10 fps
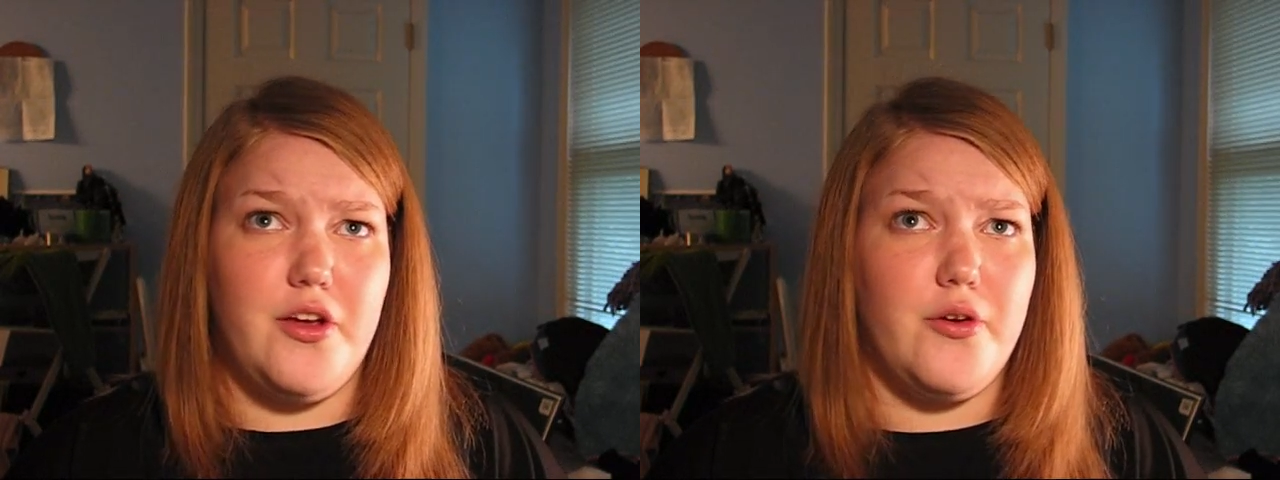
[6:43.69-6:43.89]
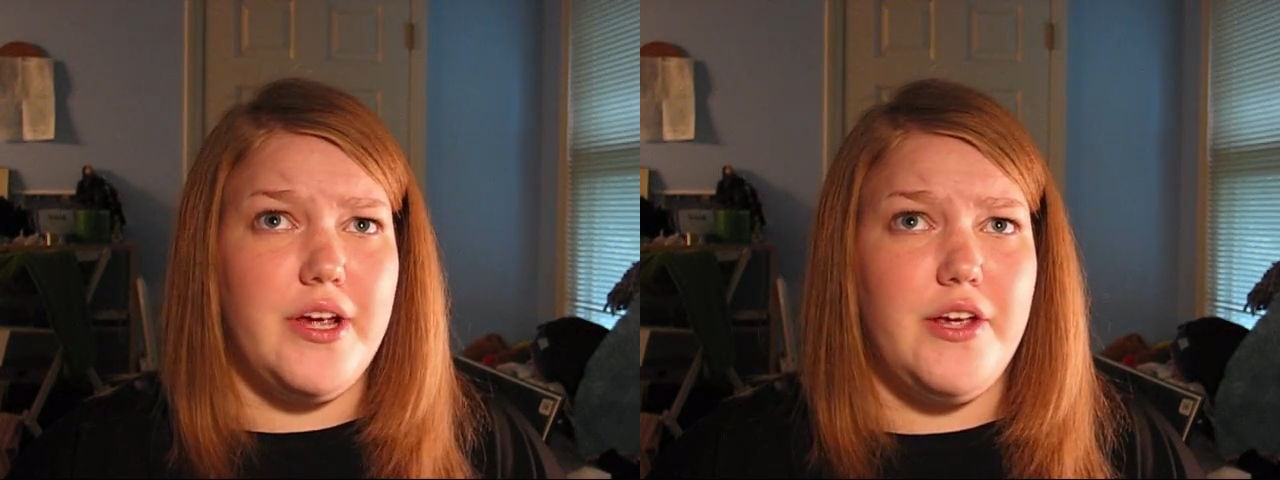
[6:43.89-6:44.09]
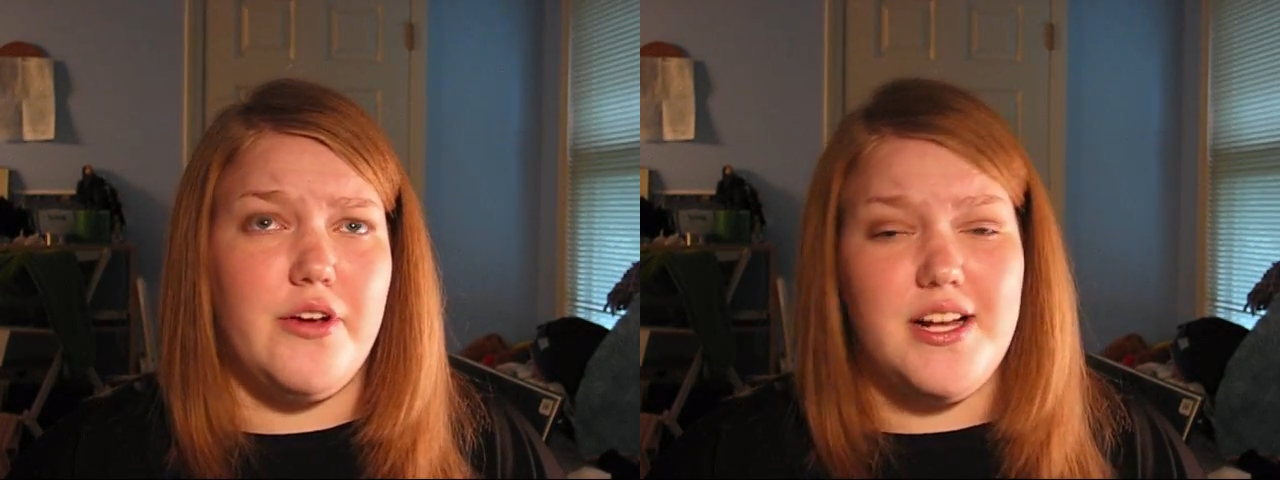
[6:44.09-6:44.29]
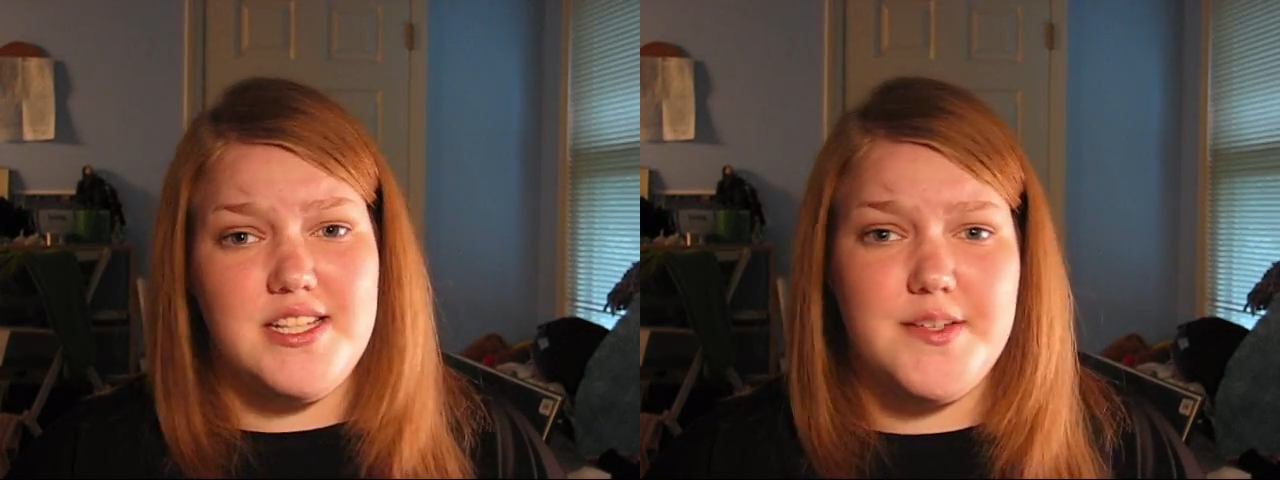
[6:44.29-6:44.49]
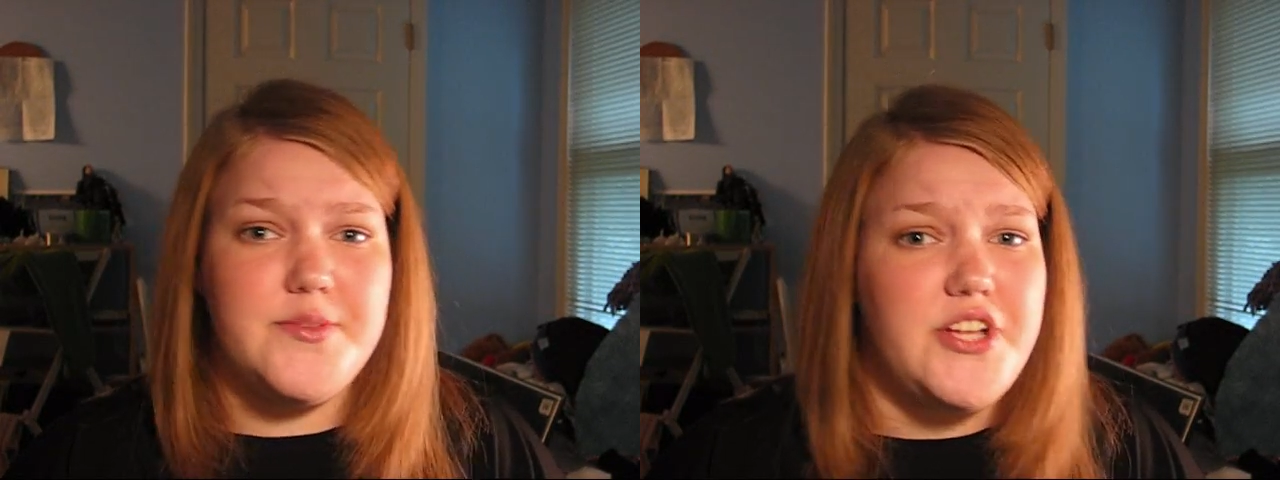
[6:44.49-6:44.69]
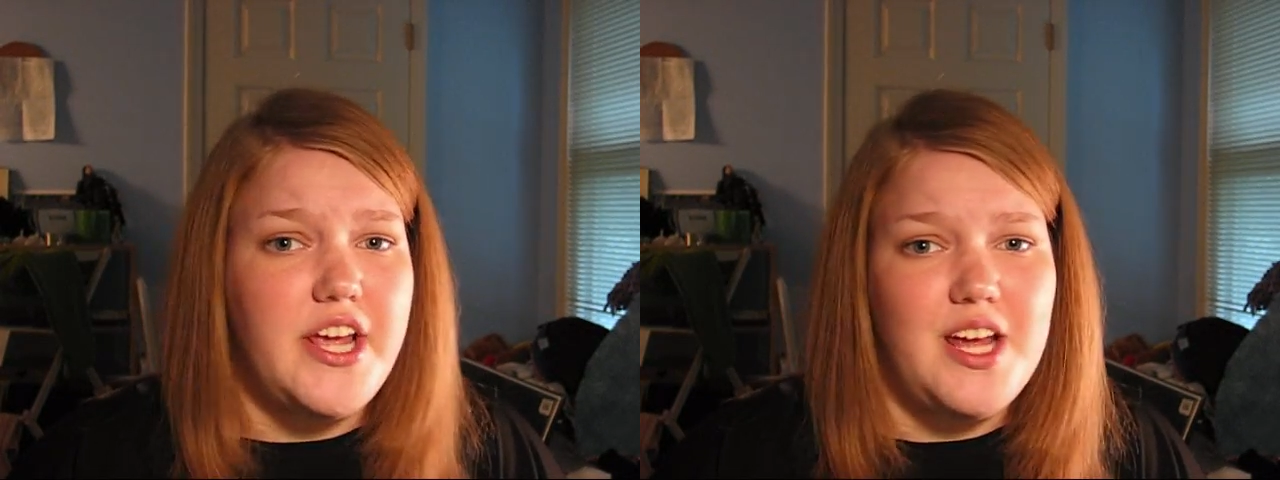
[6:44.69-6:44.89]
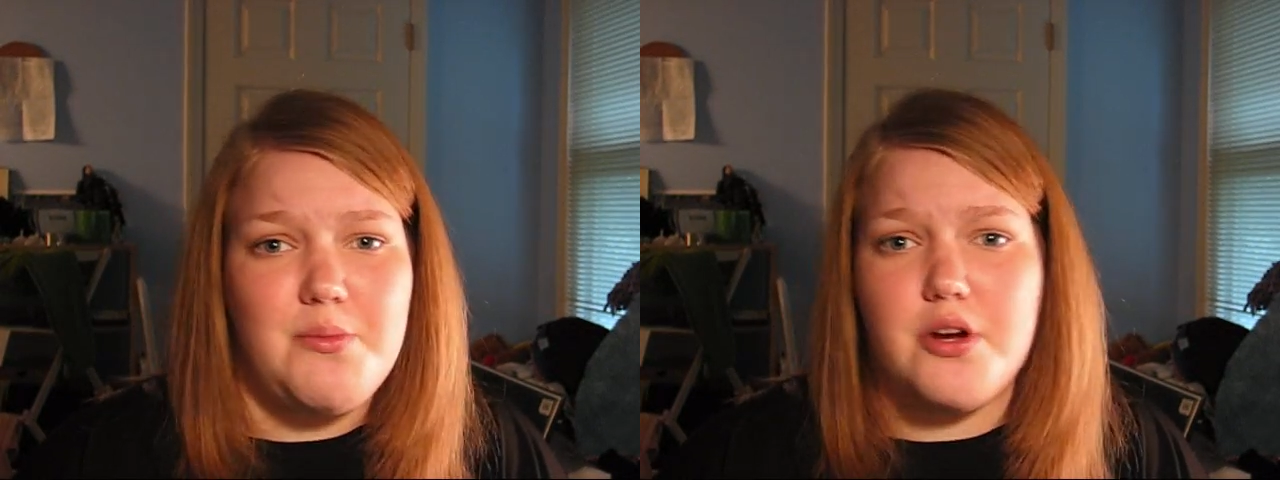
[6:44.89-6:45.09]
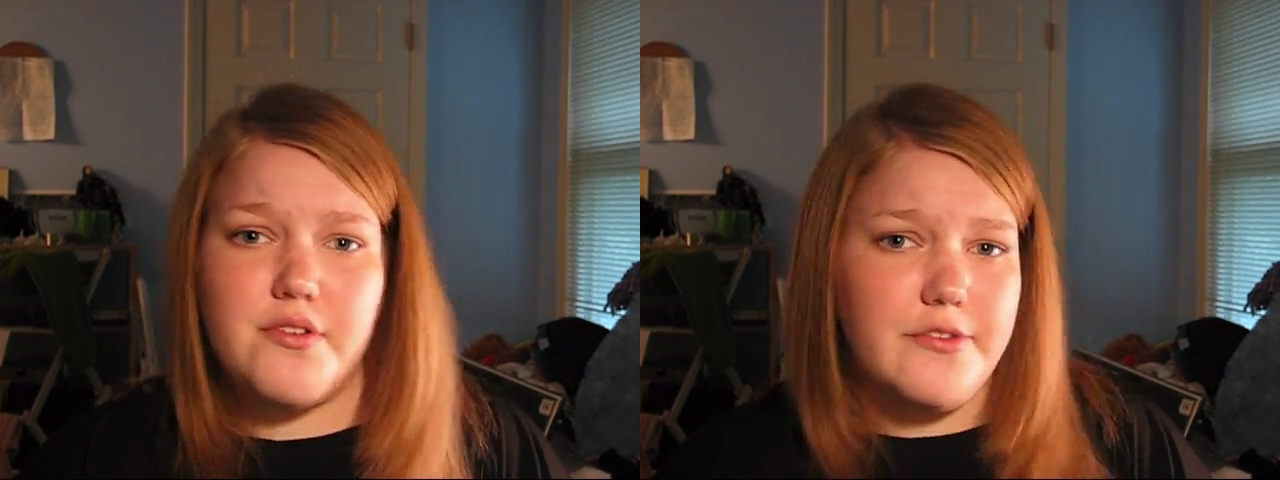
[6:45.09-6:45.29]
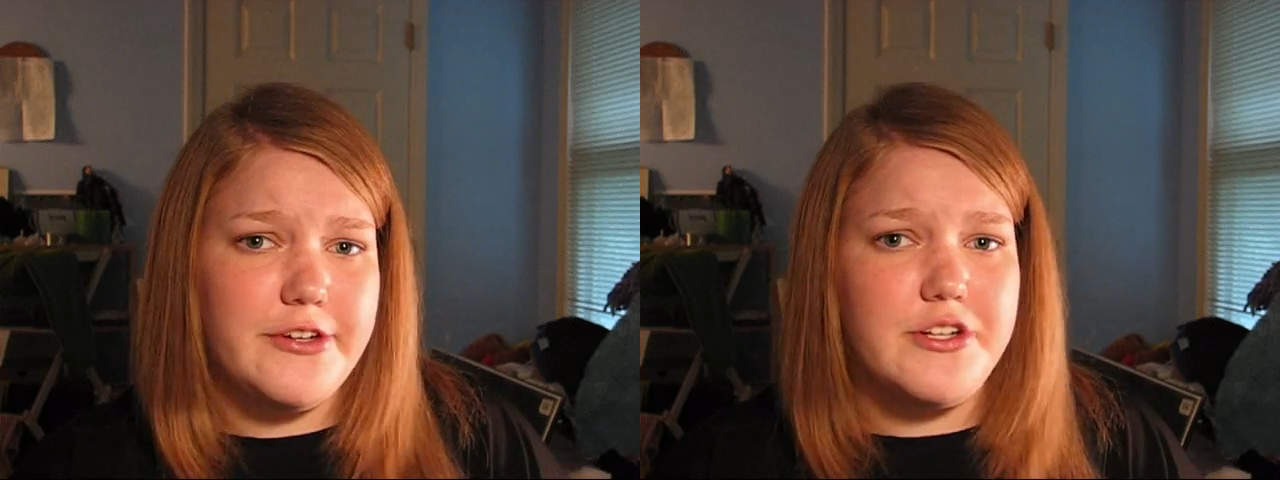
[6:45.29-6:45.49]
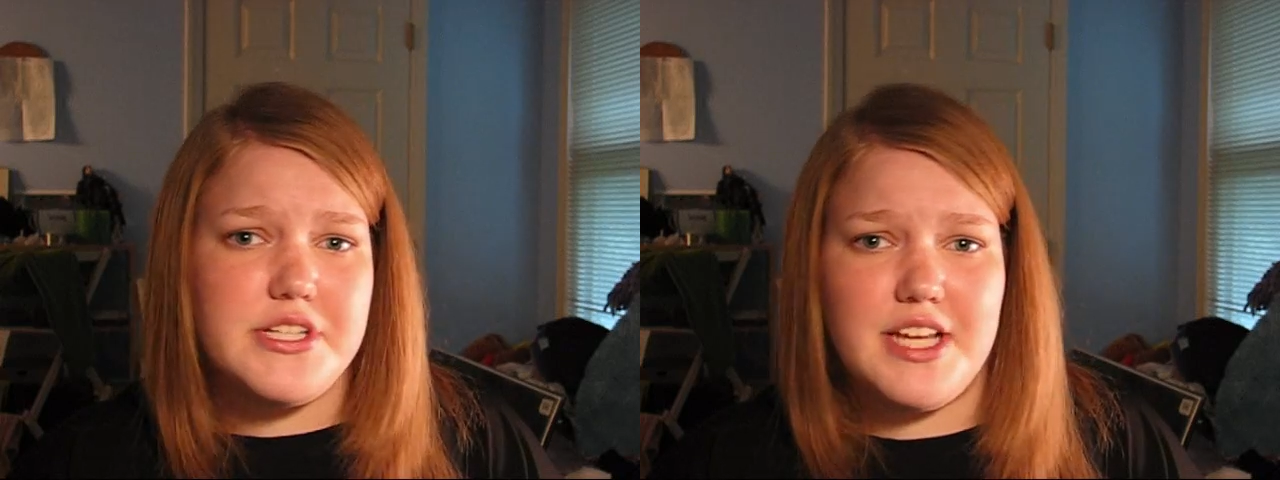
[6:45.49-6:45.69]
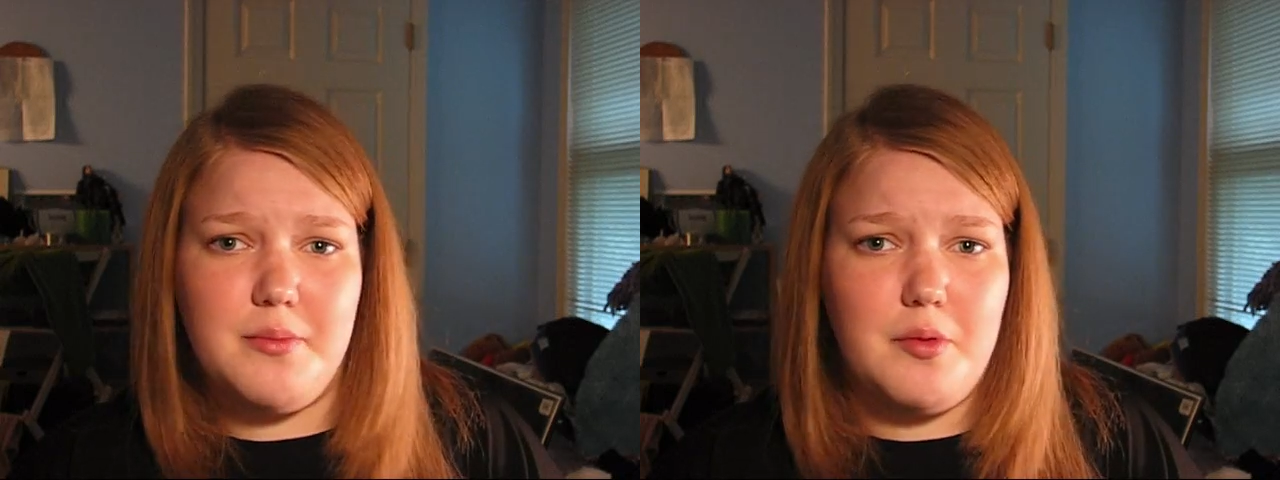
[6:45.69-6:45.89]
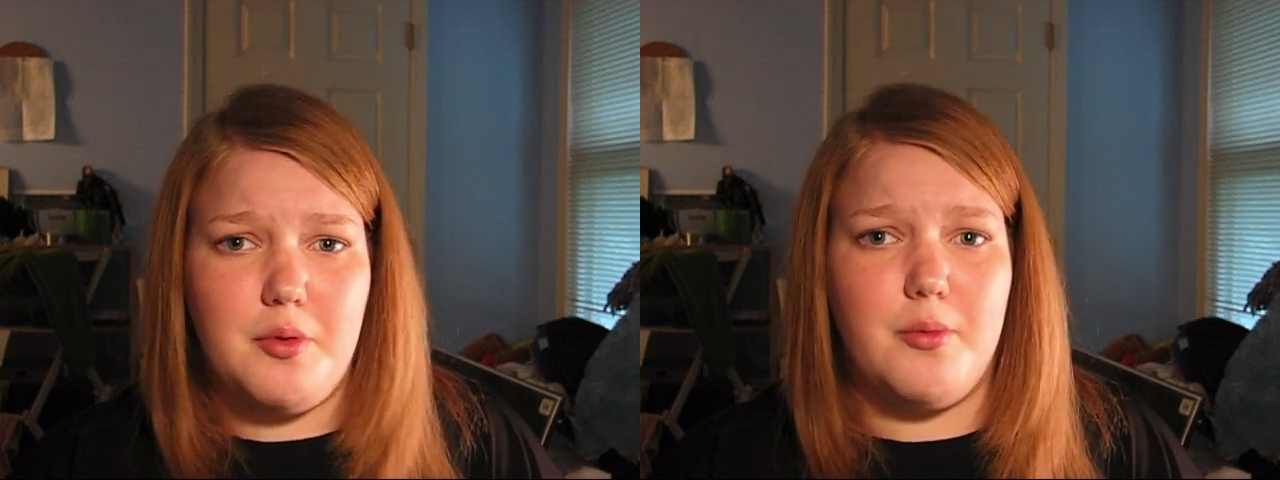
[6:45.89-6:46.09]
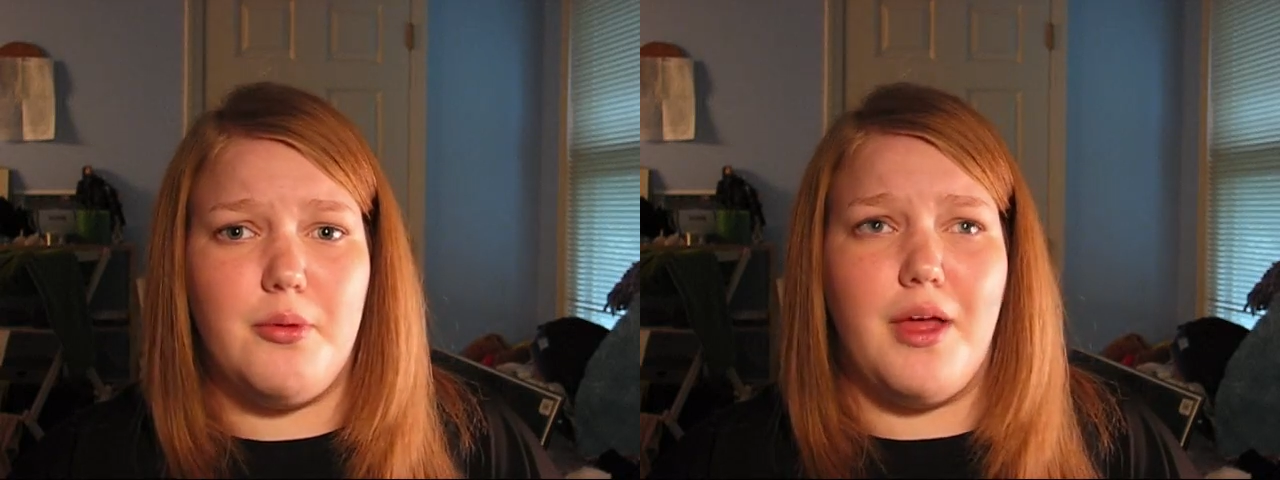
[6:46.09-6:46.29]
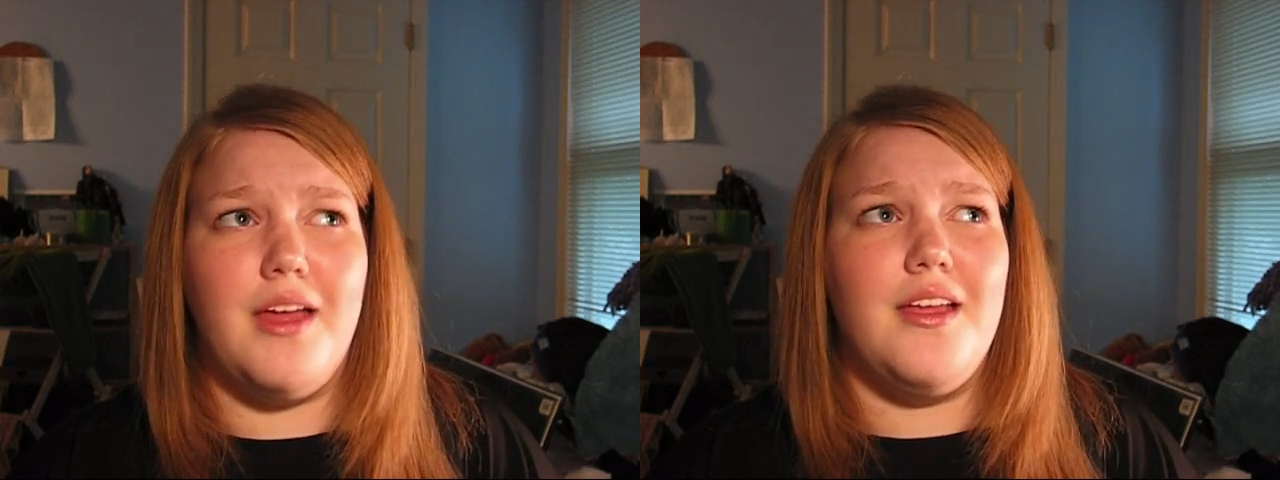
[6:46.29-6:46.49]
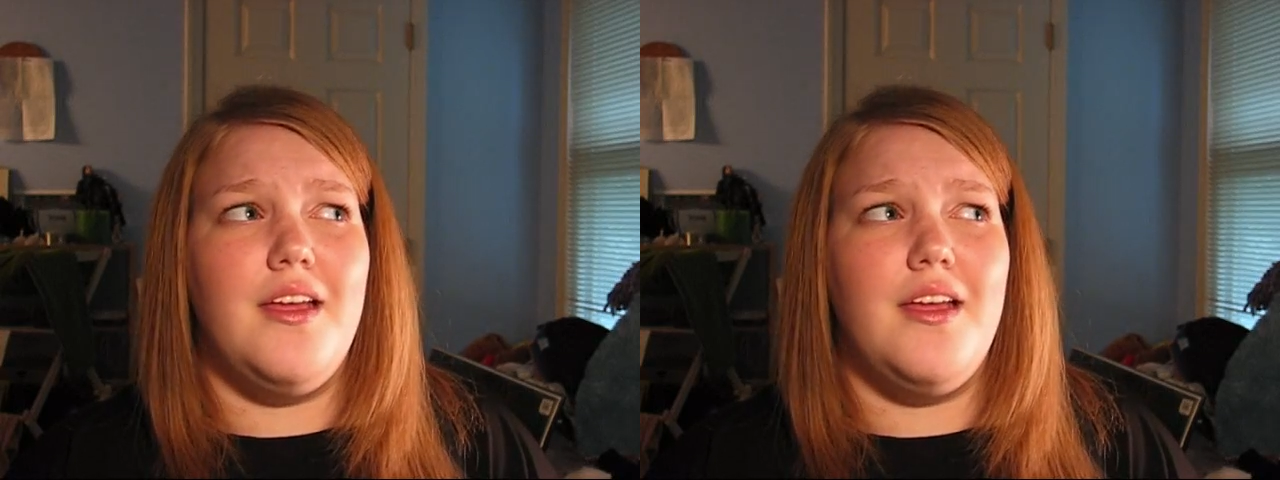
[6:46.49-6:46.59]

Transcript: you know, create your custom shade, perfect for your skin, blah blah blah.